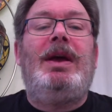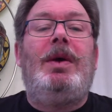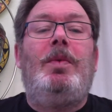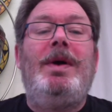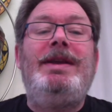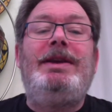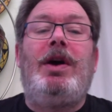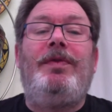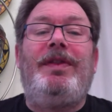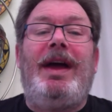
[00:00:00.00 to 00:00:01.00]
When he
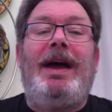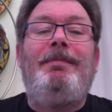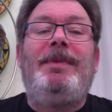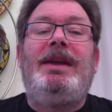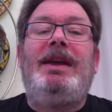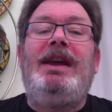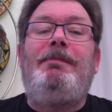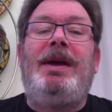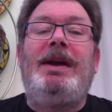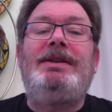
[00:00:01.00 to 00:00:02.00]
got there, he
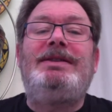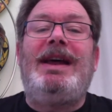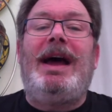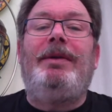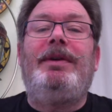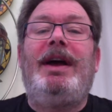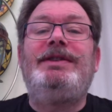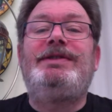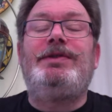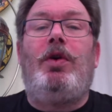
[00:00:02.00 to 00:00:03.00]
peered down and
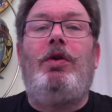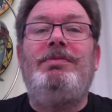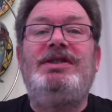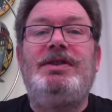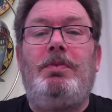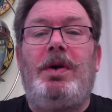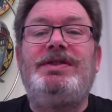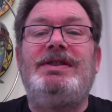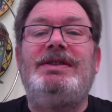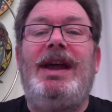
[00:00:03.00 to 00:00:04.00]
saw Mr.
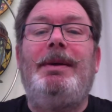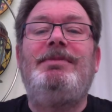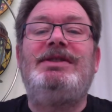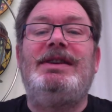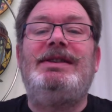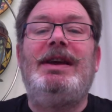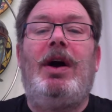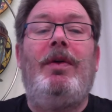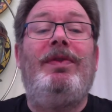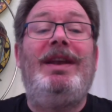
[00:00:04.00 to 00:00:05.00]
What's-his-name sitting
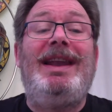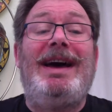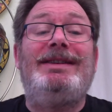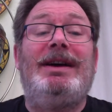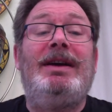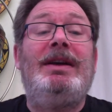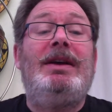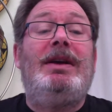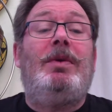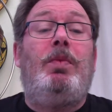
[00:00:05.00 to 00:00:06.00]
on the ladder,
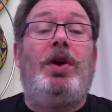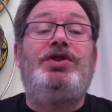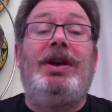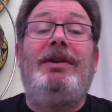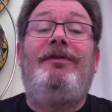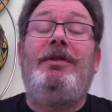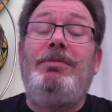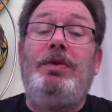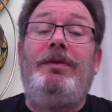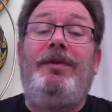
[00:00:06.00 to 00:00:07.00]
watching for
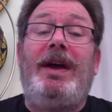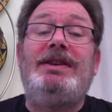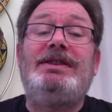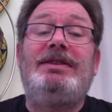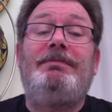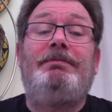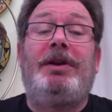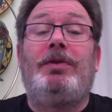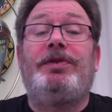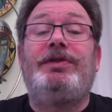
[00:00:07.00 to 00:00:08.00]
Moonface. But
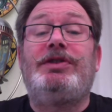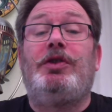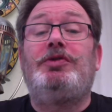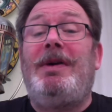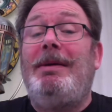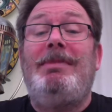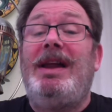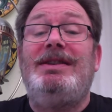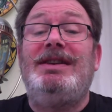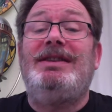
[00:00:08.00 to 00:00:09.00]
of course the saucepan
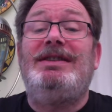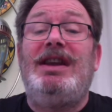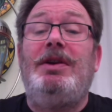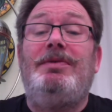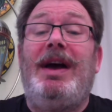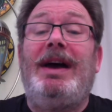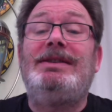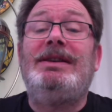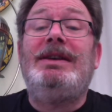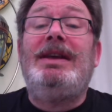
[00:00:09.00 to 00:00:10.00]
man didn't know that.
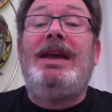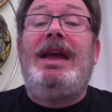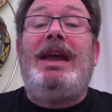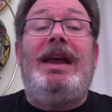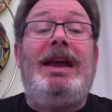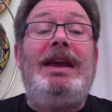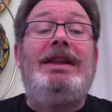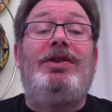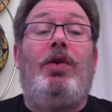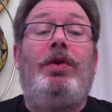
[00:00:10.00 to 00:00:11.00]
He
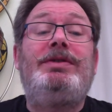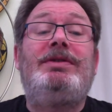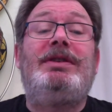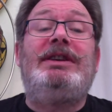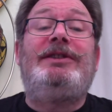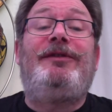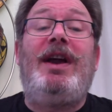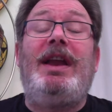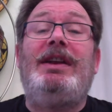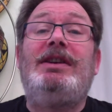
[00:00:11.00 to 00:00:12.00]
thought that his
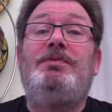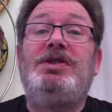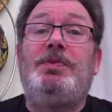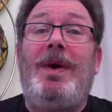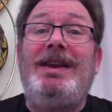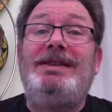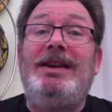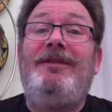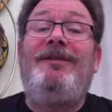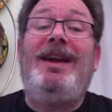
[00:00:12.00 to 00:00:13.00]
friend was
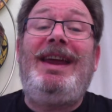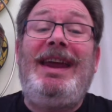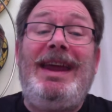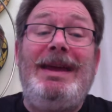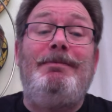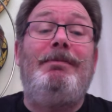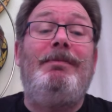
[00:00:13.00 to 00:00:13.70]
waiting for him.